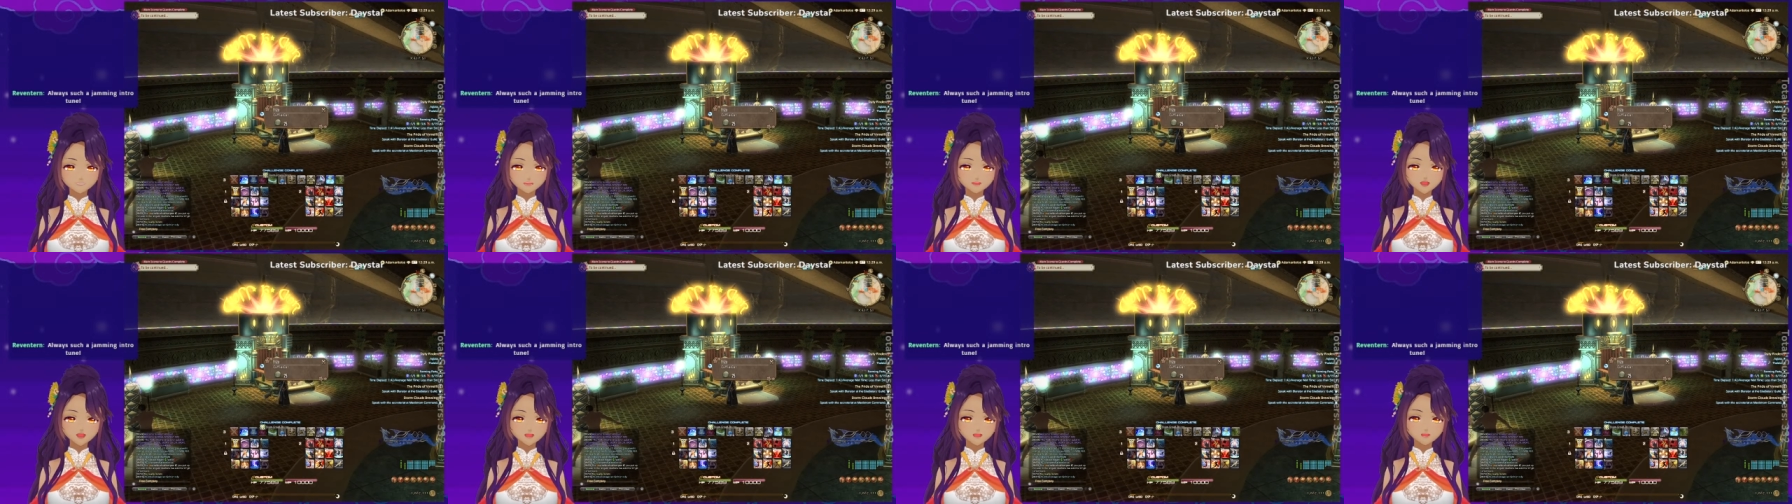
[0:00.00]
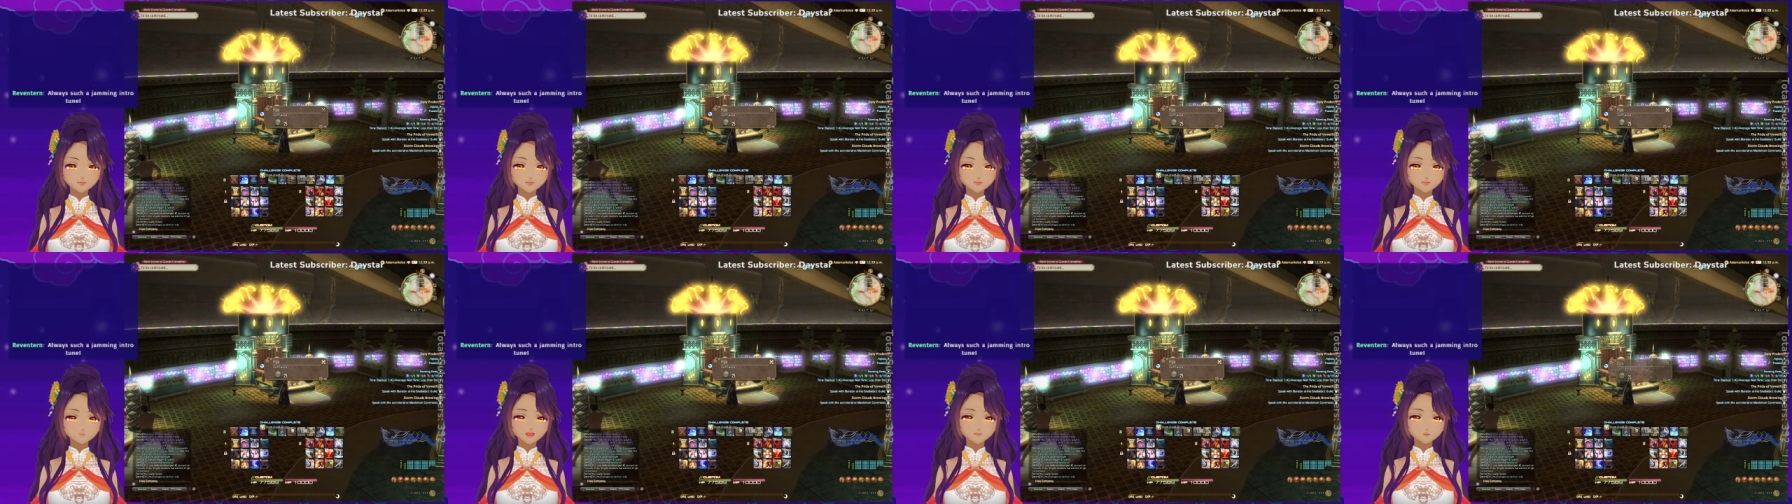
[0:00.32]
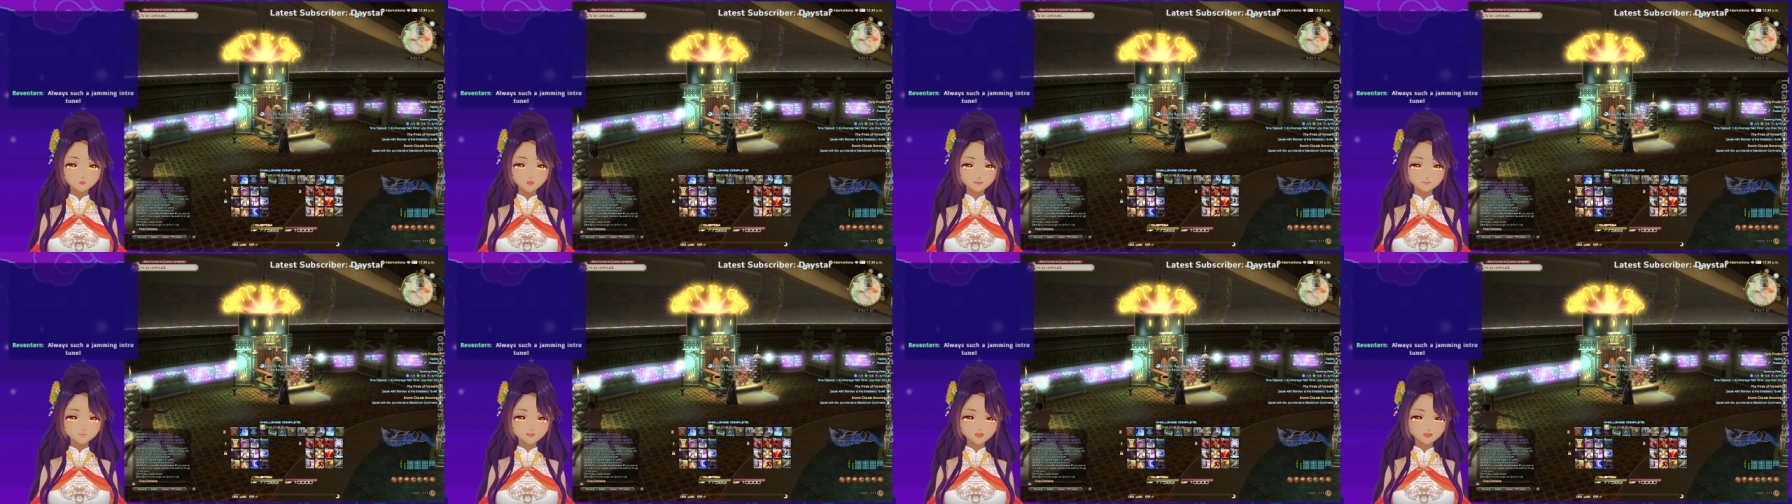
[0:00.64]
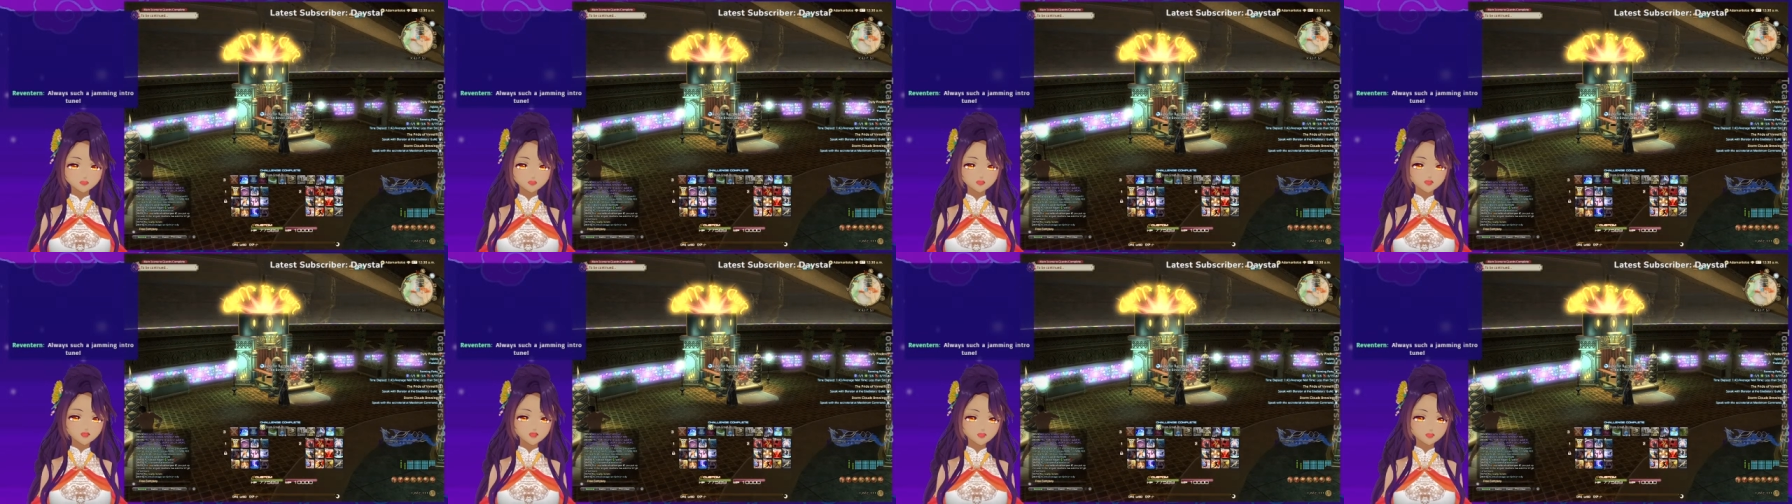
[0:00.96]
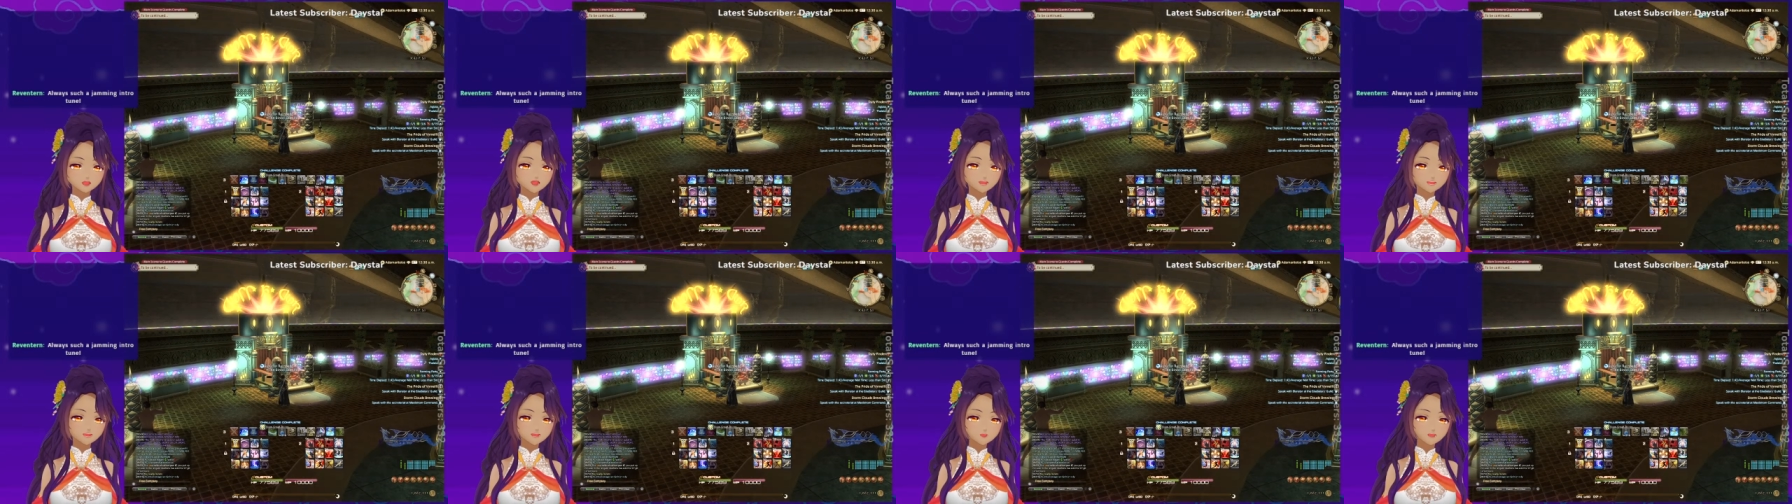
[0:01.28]
Like, this is filling up
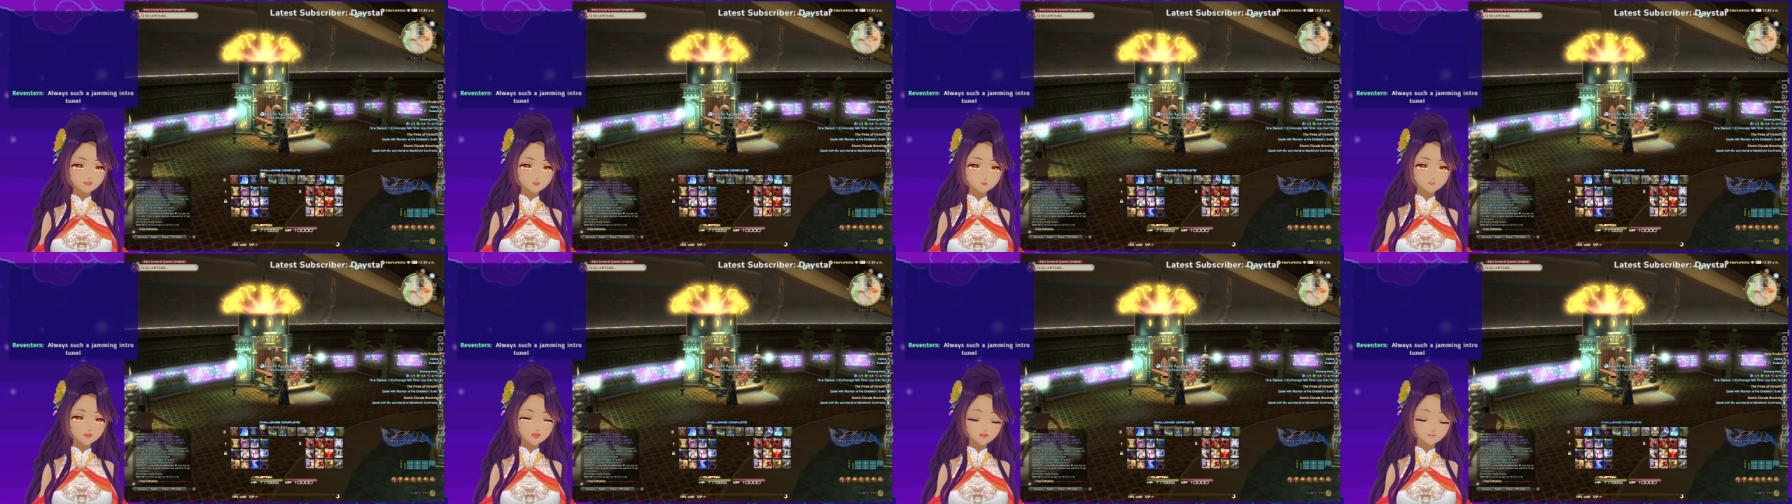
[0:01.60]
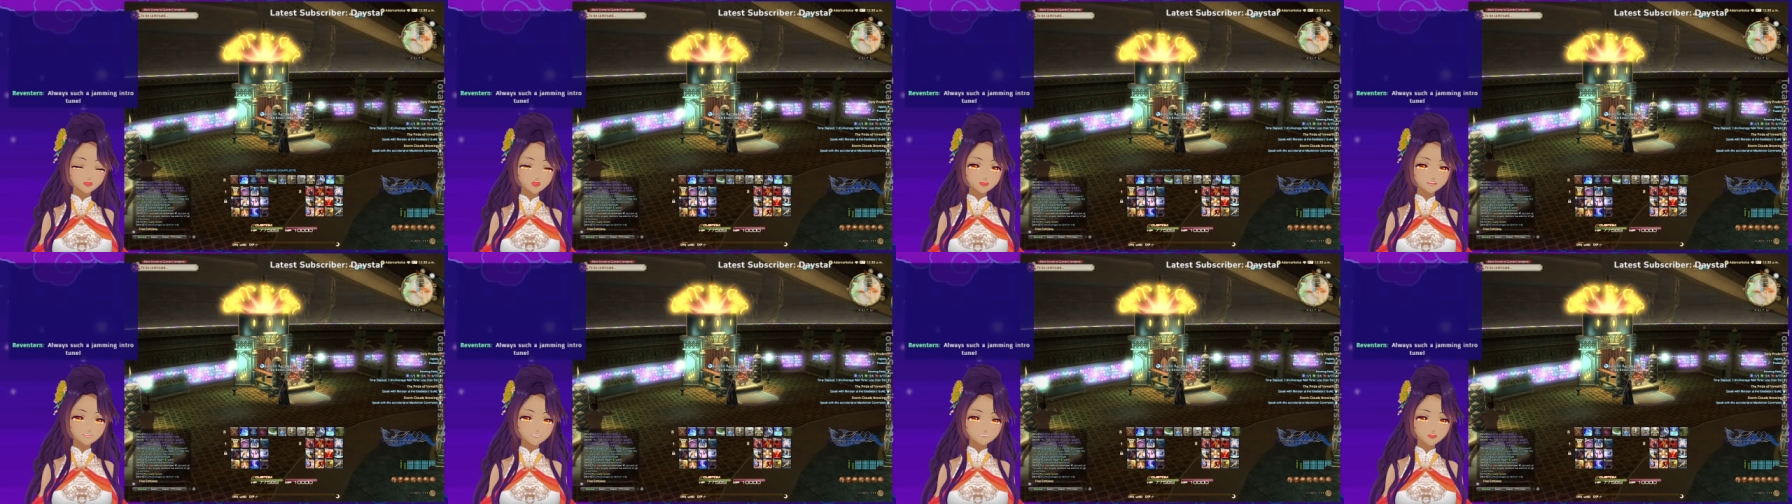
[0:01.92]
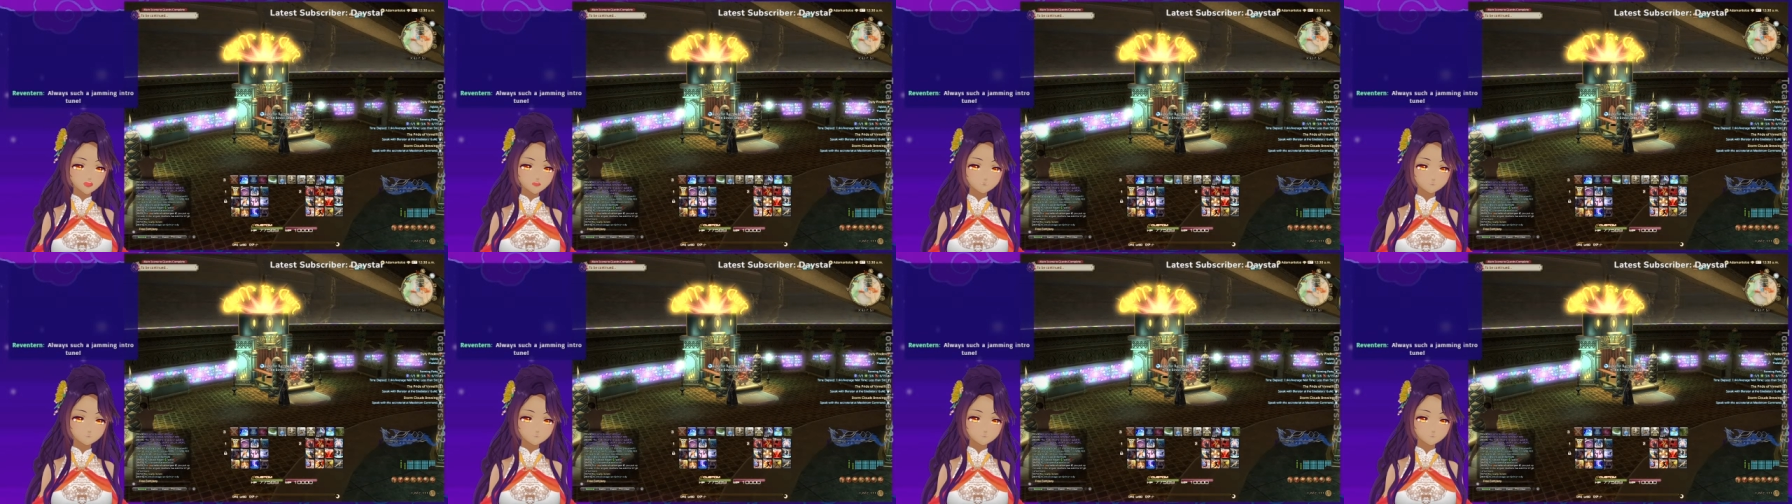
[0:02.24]
very quickly, by the way.